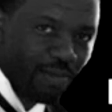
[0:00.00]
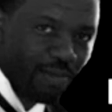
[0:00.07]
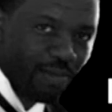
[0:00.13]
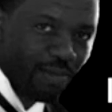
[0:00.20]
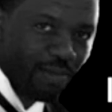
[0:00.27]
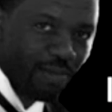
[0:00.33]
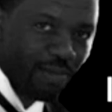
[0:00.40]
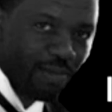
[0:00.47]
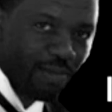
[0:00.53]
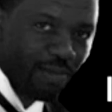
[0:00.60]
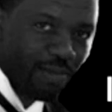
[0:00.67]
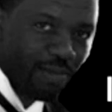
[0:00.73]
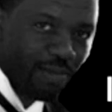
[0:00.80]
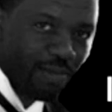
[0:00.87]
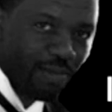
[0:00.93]

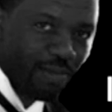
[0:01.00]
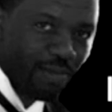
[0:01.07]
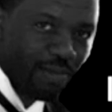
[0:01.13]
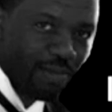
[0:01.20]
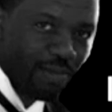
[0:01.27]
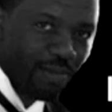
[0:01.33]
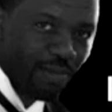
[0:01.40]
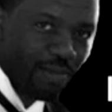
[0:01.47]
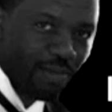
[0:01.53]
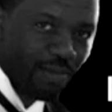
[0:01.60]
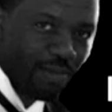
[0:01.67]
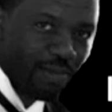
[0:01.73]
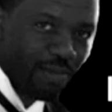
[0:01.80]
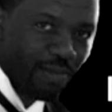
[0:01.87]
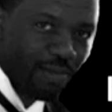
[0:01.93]

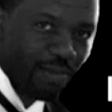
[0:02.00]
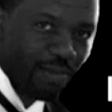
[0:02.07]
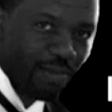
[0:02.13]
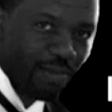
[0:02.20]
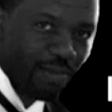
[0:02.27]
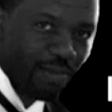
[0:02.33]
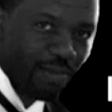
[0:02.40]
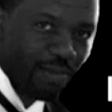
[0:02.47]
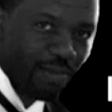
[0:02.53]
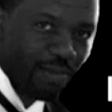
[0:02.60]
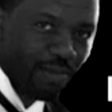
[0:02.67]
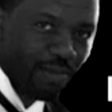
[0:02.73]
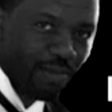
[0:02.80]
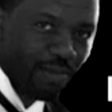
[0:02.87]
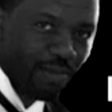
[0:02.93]

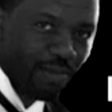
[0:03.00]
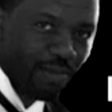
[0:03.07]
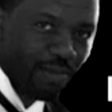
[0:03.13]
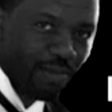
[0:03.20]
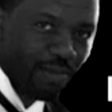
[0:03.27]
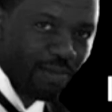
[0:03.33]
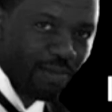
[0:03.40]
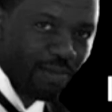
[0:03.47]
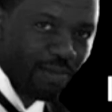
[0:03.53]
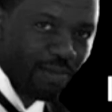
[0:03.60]
[no speech]